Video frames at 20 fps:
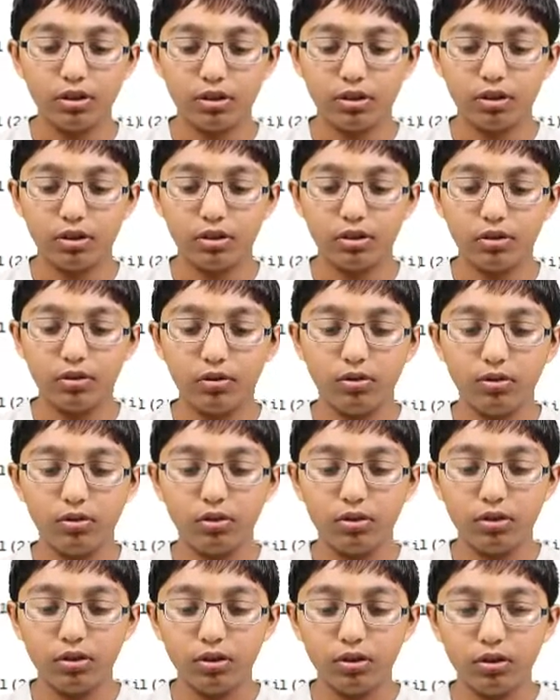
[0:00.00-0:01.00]
So
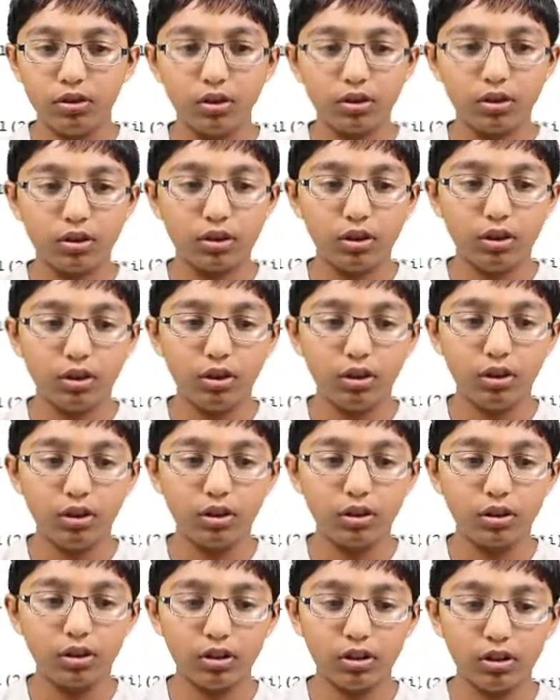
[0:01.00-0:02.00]

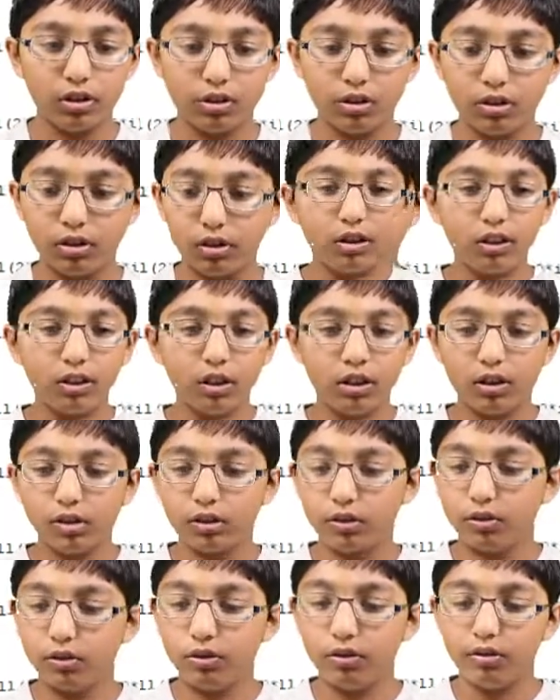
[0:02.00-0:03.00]
clock
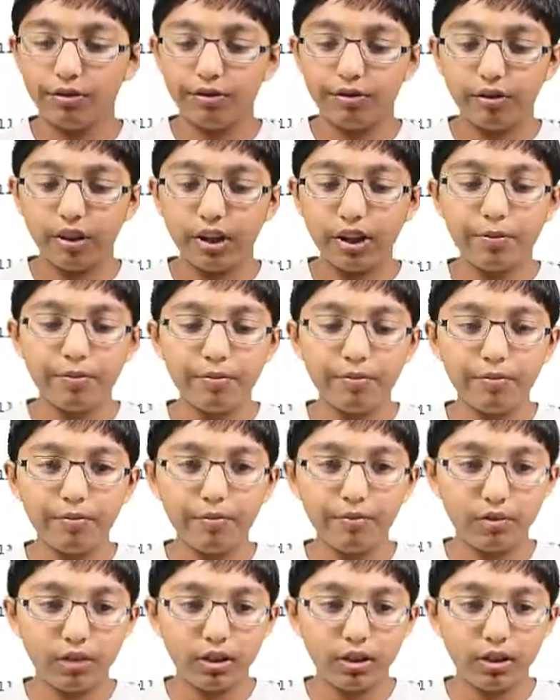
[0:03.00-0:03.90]
underscore frame